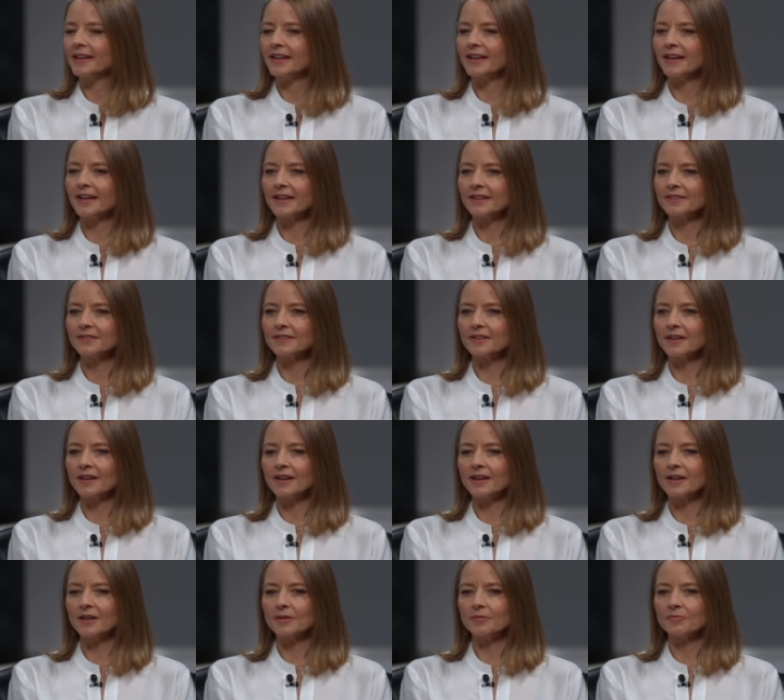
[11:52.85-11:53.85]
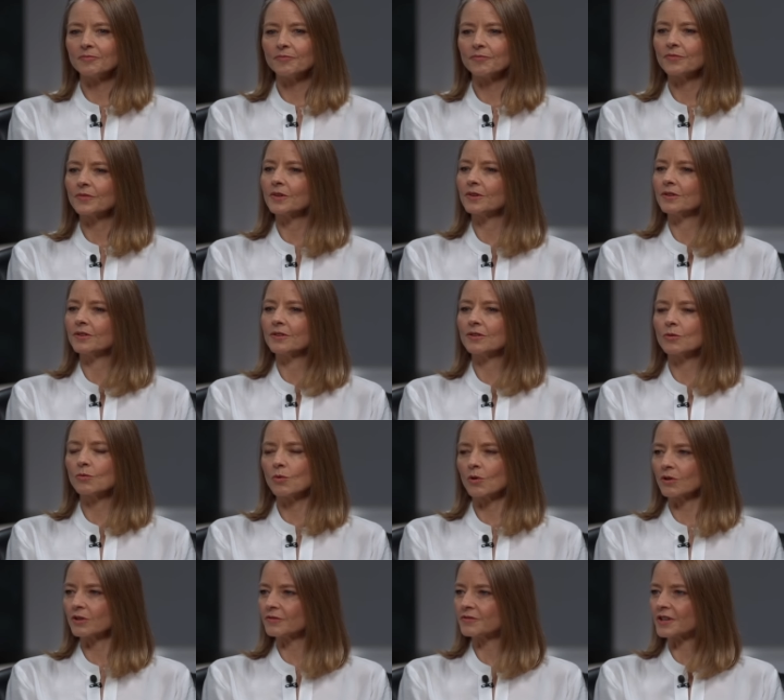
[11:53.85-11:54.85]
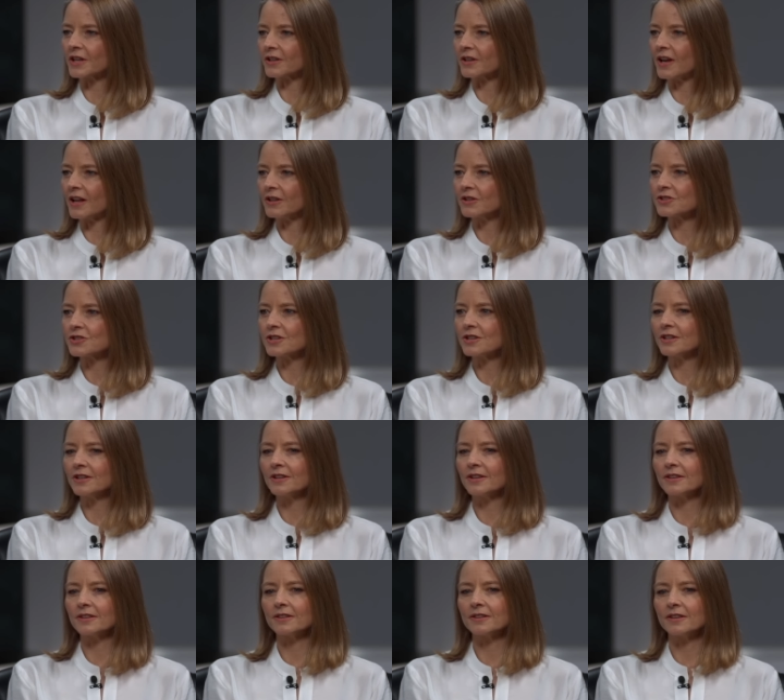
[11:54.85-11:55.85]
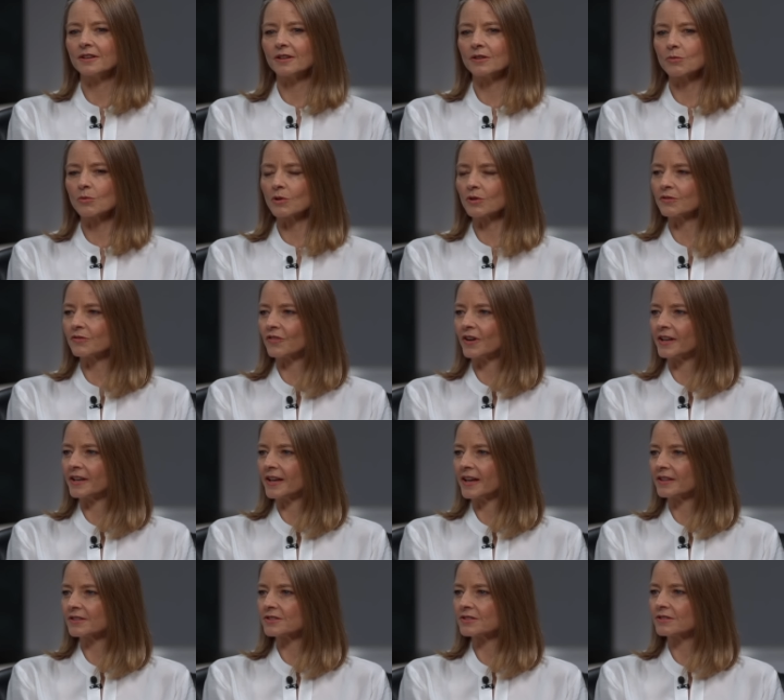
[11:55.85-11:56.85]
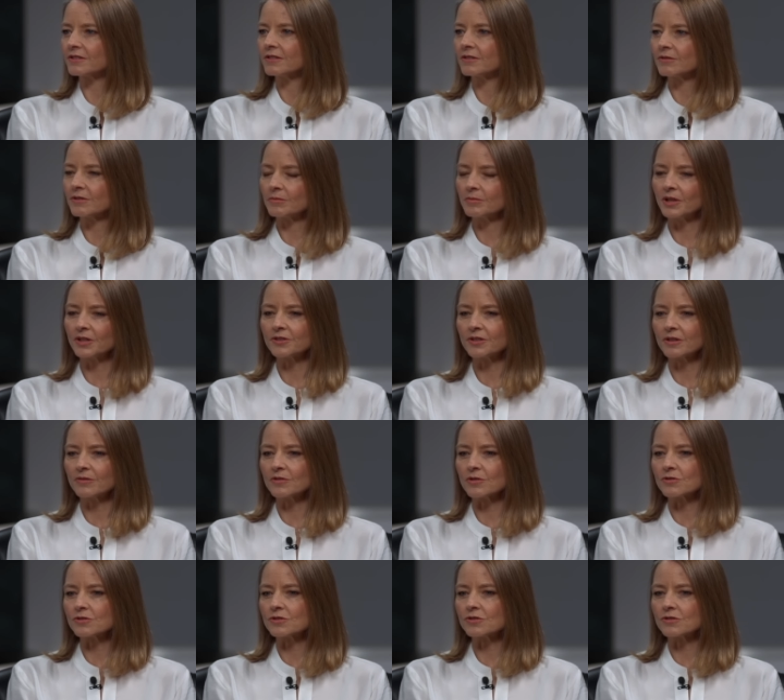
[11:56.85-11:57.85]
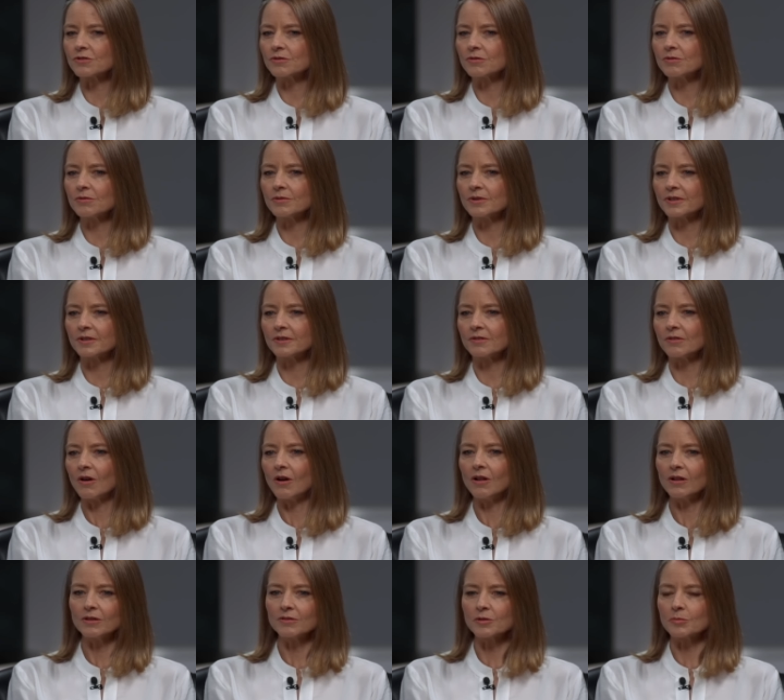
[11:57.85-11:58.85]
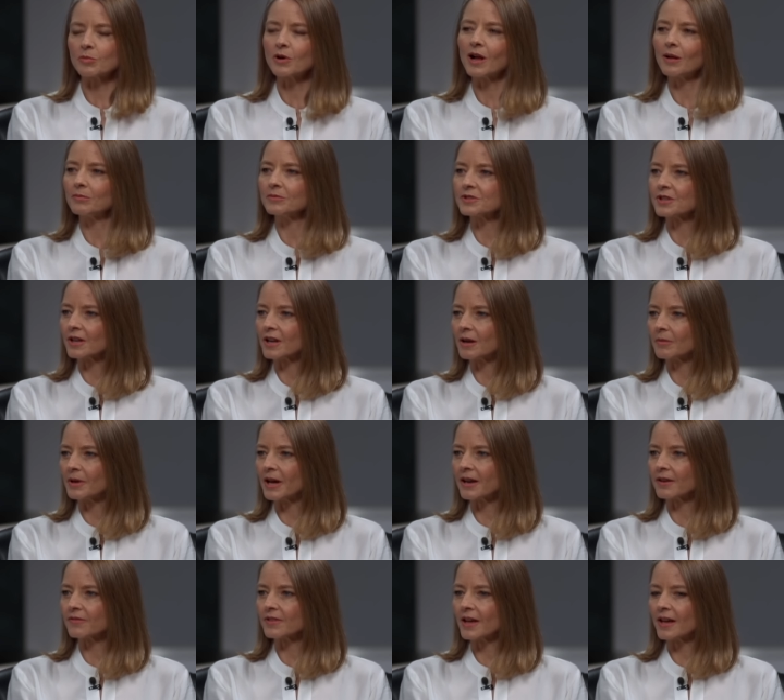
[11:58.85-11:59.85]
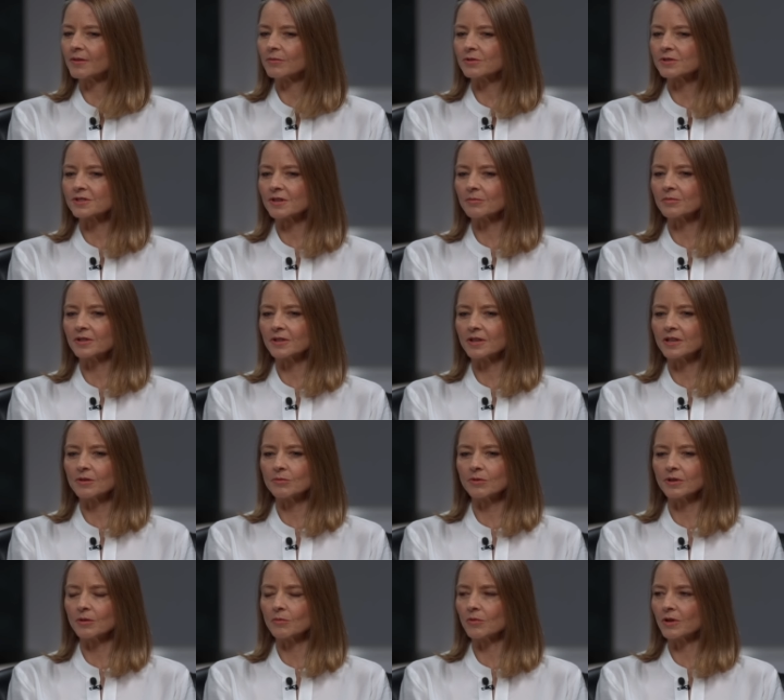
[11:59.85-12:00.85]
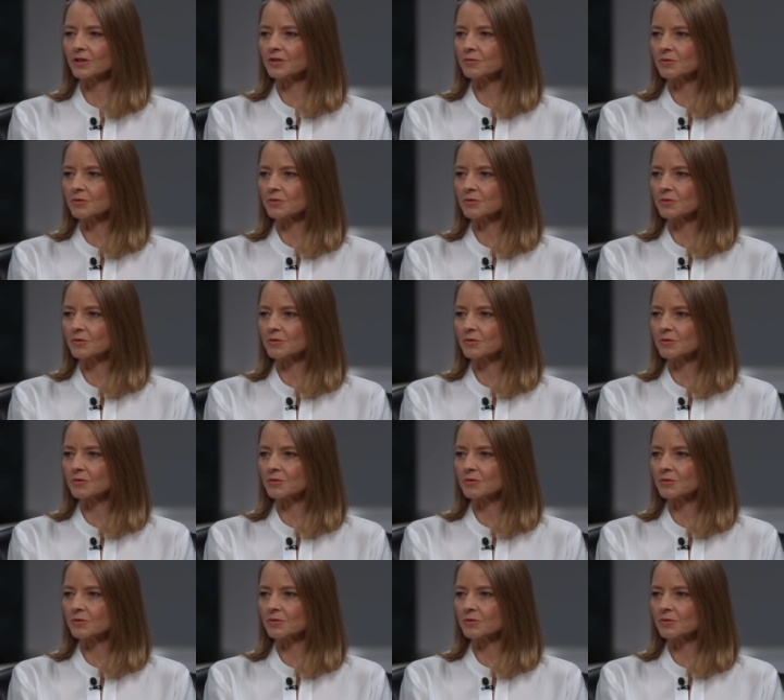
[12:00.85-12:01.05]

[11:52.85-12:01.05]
and um, the world of technology and the world of finance. You know, the melting of those two and all of the problems that come out of that was something that he really wanted